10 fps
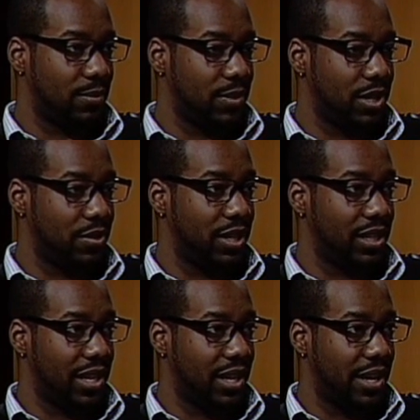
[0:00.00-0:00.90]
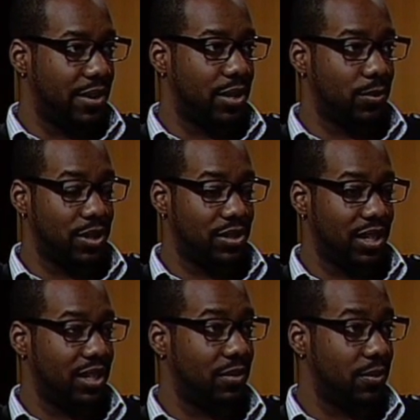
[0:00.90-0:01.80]
here in the Atlanta area, which they
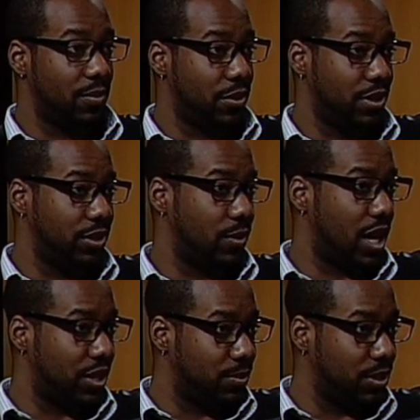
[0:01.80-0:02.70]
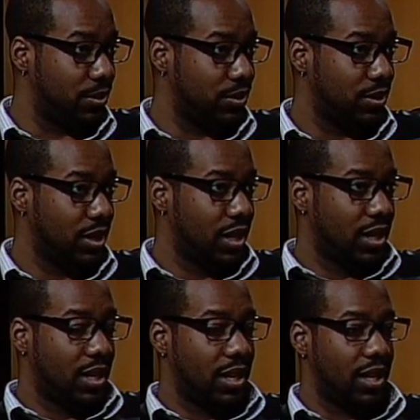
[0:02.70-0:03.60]
get from 32 hospitals,
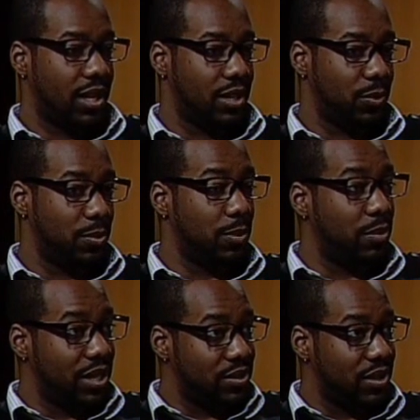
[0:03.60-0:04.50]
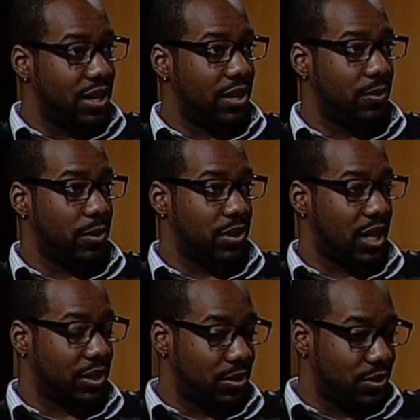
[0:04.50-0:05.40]
and we put bins there where
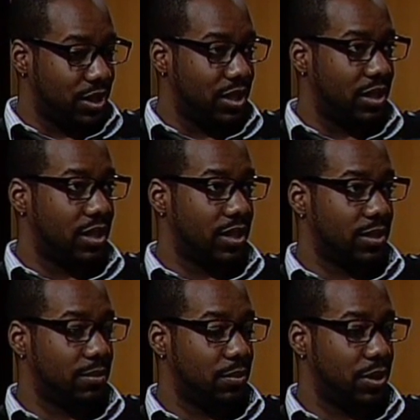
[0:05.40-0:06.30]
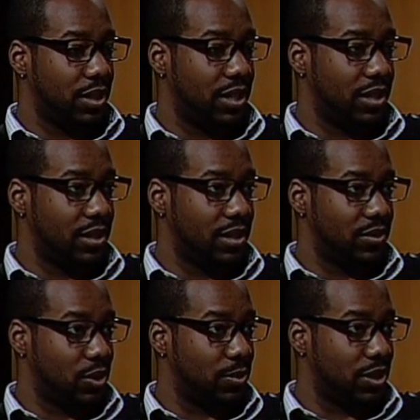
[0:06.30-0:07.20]
doctors can put in the
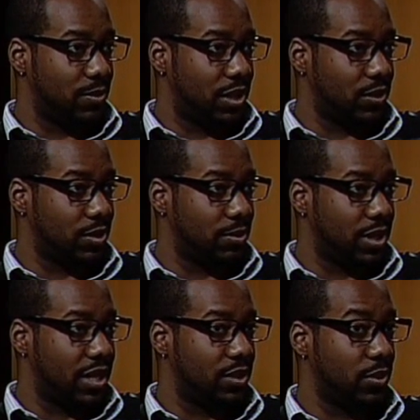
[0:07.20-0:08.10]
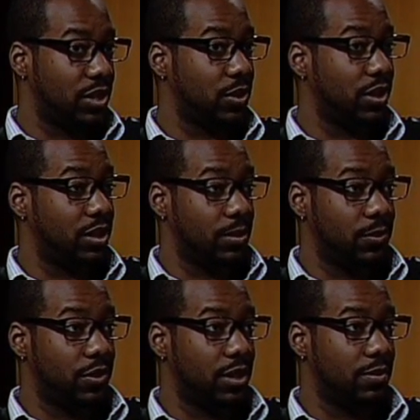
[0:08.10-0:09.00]
surplus medical supplies. We also get them
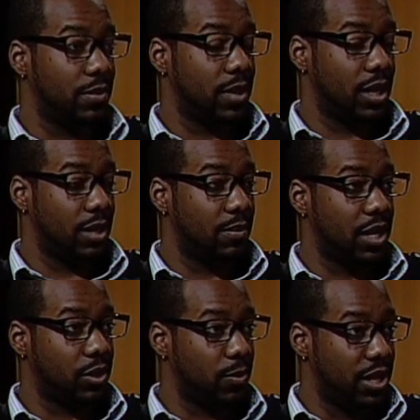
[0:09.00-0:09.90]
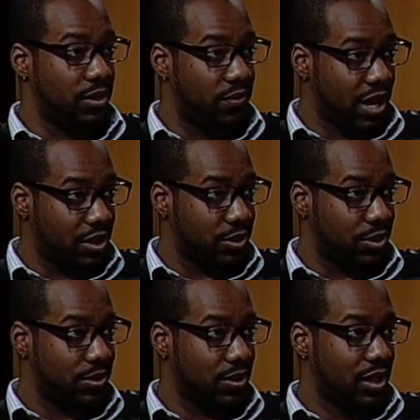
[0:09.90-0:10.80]
from medical
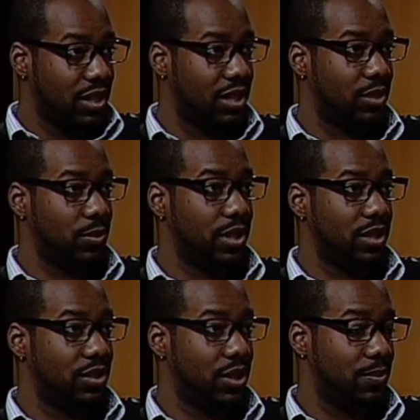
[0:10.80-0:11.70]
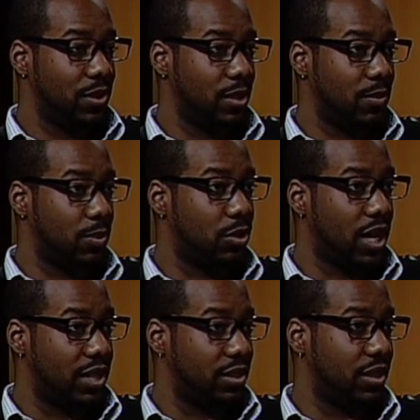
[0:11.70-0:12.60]
manufacturers, and then we ship them
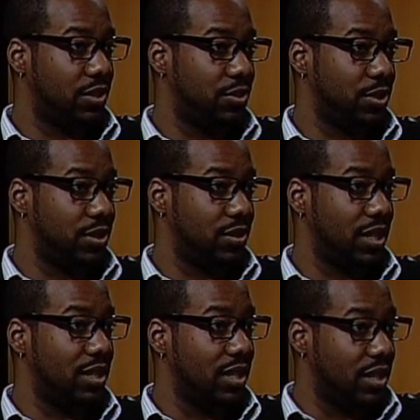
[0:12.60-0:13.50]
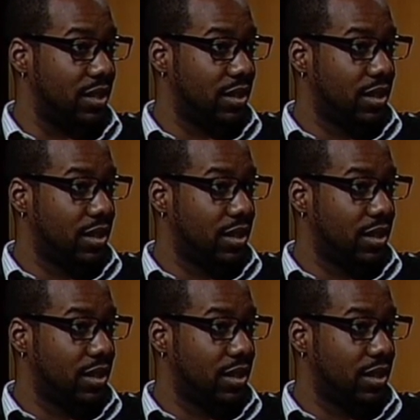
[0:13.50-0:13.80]
abroad to countries in need,